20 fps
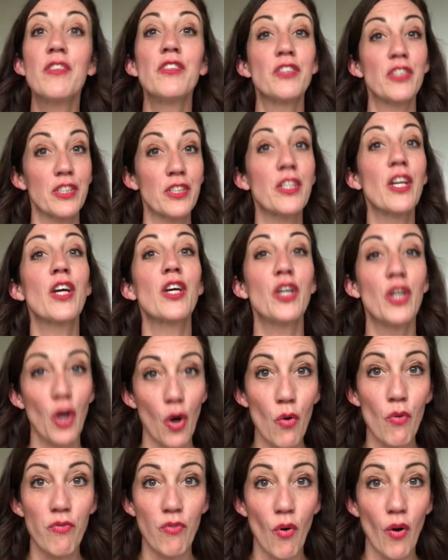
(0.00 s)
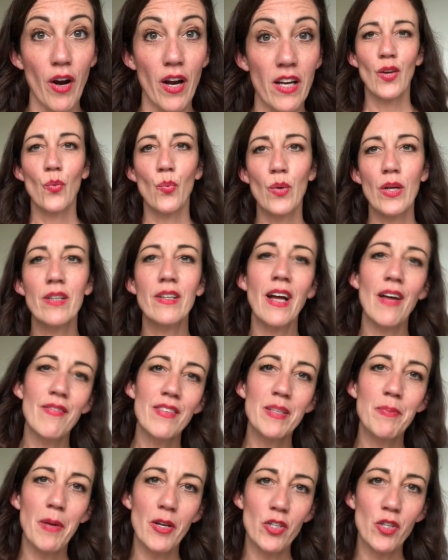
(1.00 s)
Just go for it. We don't have the
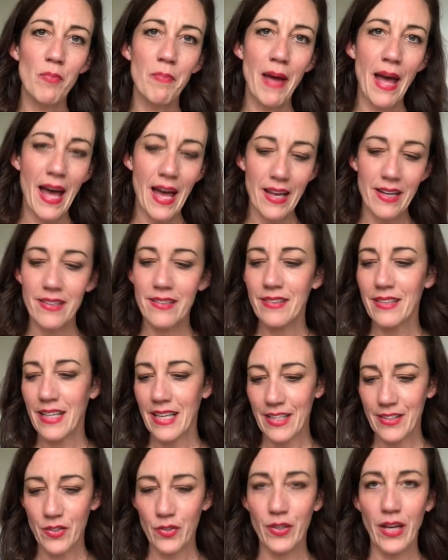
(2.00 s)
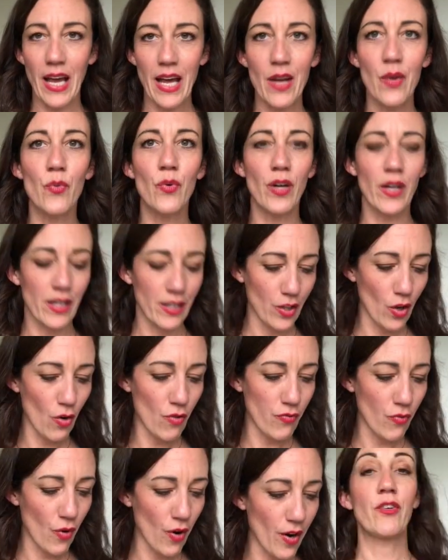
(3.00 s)
special mat, it's okay, we're gonna go
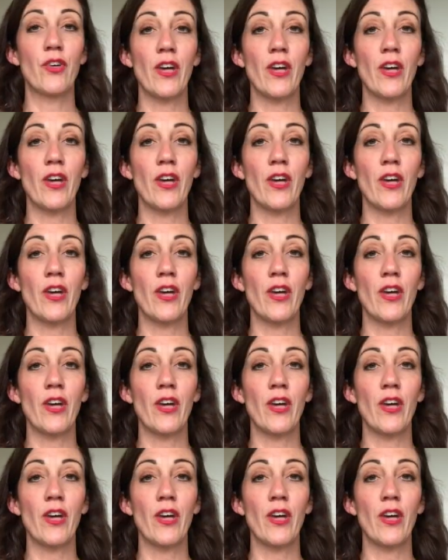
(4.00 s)
for it.